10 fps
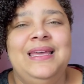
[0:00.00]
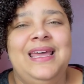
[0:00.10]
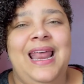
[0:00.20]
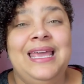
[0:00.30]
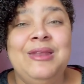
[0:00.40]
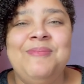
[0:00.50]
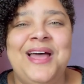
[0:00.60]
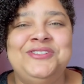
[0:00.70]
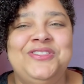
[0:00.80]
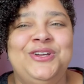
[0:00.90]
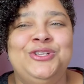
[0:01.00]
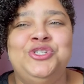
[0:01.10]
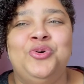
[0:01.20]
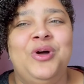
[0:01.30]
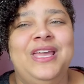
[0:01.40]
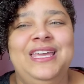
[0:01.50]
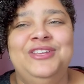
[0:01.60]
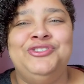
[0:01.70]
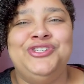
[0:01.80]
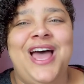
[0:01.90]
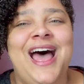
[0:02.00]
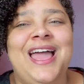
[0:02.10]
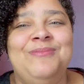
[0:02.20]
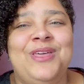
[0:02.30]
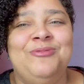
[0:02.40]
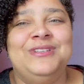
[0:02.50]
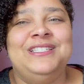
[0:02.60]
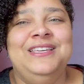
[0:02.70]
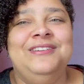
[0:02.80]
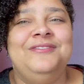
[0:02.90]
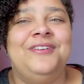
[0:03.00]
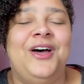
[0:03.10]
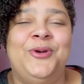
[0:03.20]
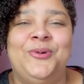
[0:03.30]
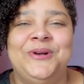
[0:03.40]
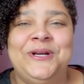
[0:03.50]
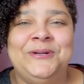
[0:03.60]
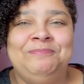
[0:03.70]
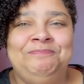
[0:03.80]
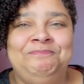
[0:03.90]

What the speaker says: And I can imagine their joy each time they receive an order.